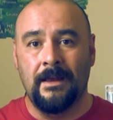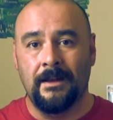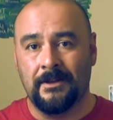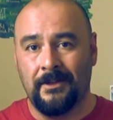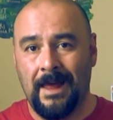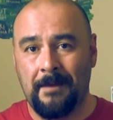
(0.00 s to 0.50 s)
and
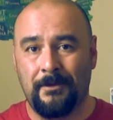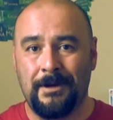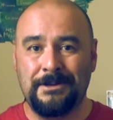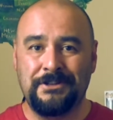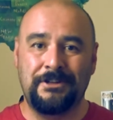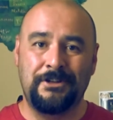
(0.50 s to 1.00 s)
a
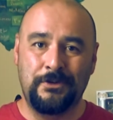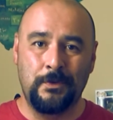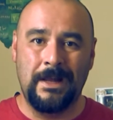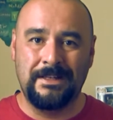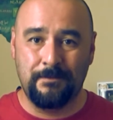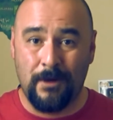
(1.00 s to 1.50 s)
collaboration, a
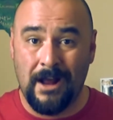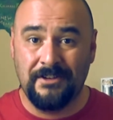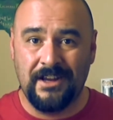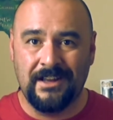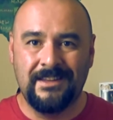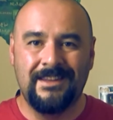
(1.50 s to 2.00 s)
duets
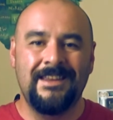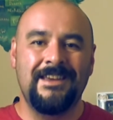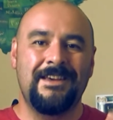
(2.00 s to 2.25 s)
project